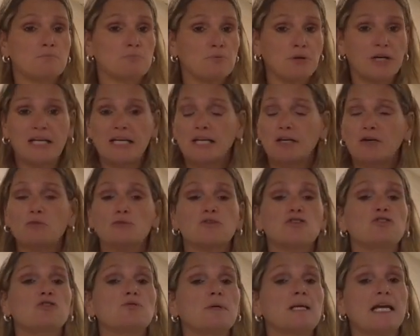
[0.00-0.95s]
bringing or
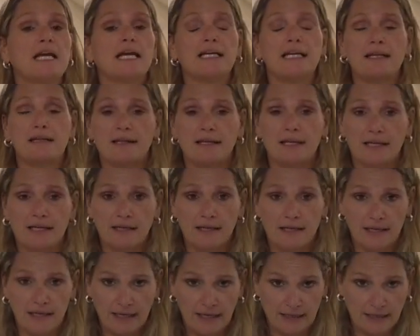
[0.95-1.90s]
doing anything
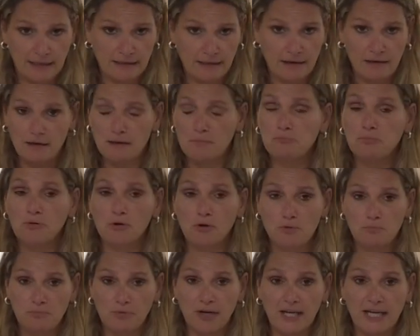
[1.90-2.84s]

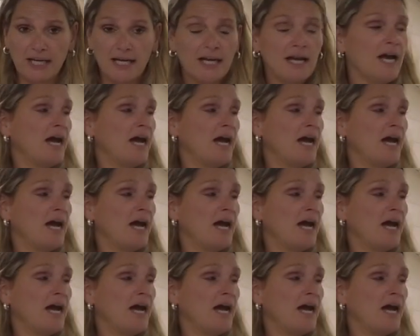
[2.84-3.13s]
inappropriate.